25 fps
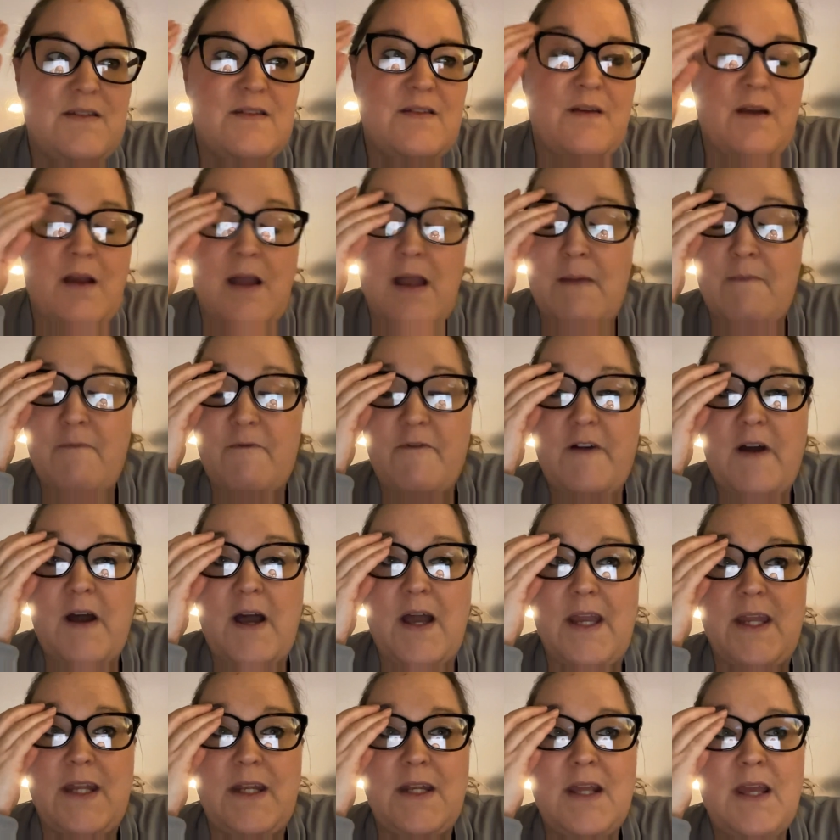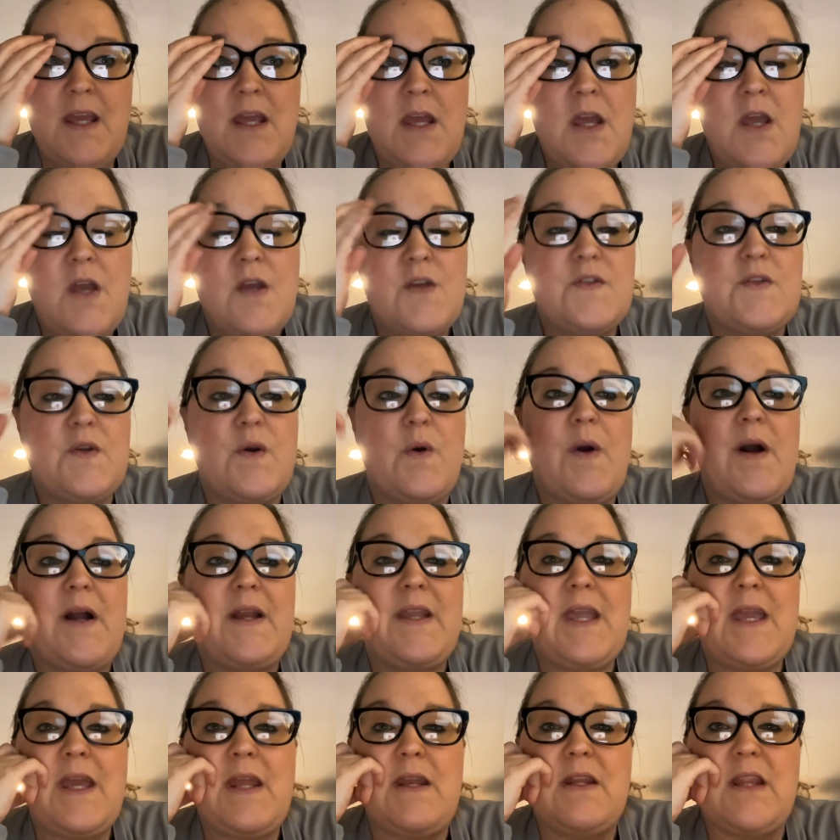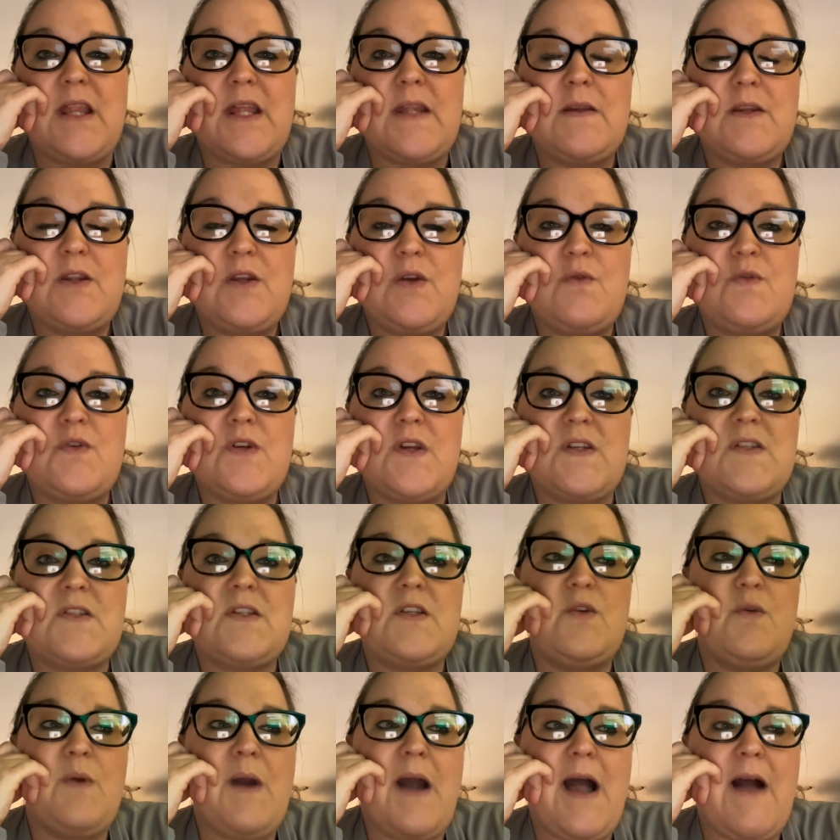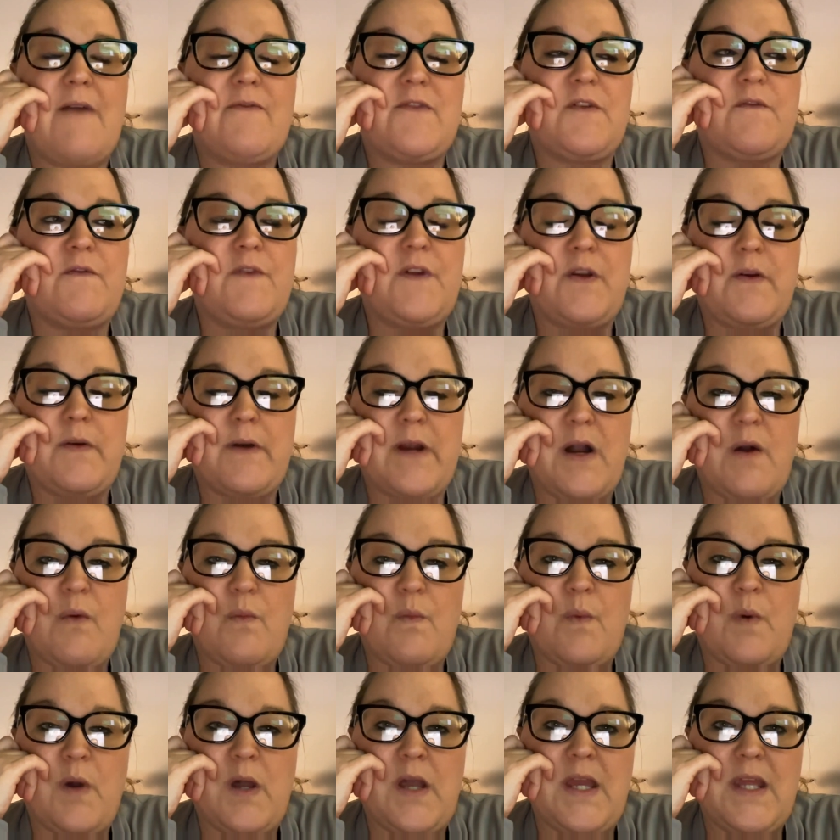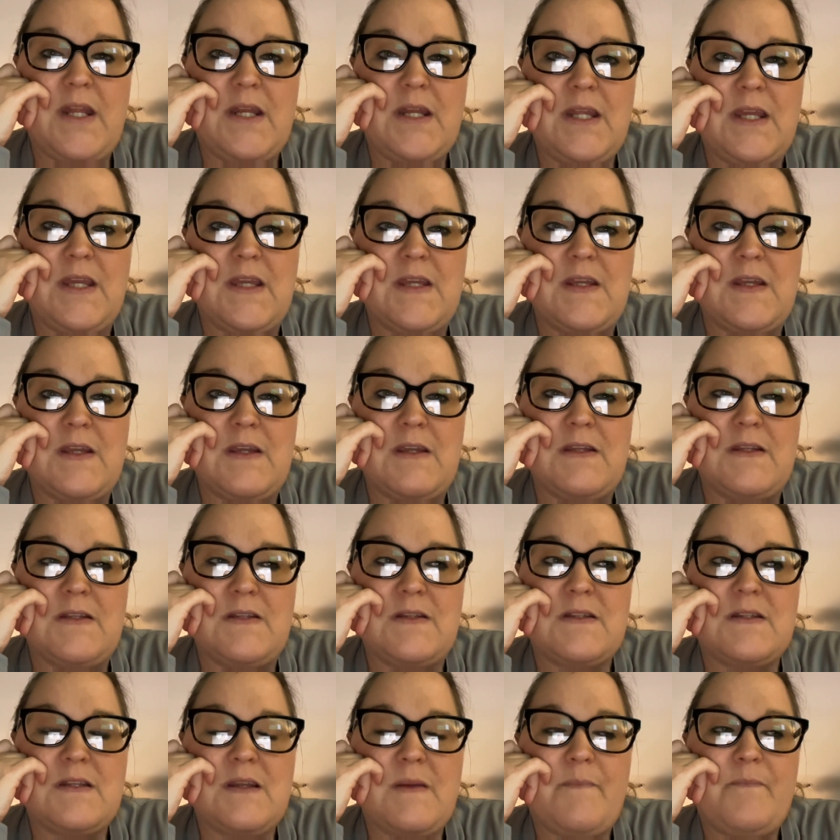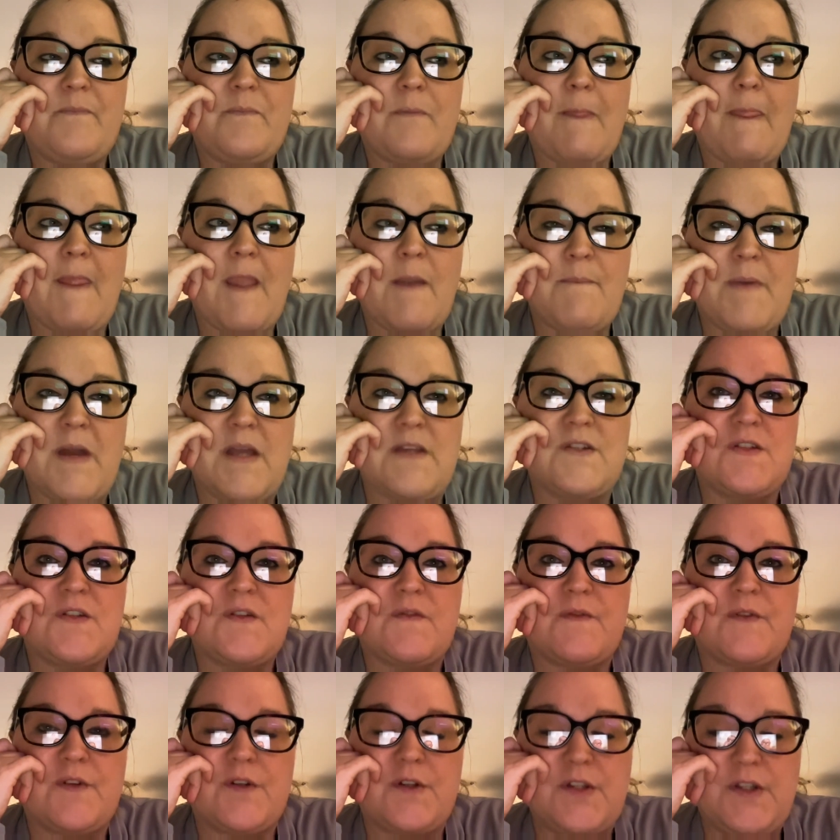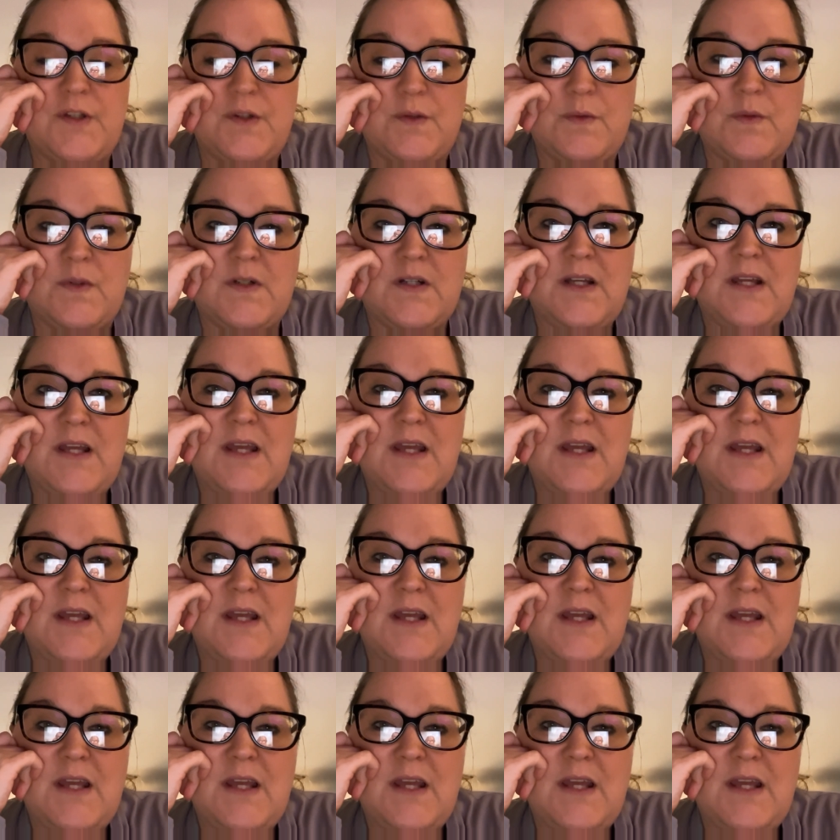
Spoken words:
I'm fine. So again, you have to figure out what is best for you,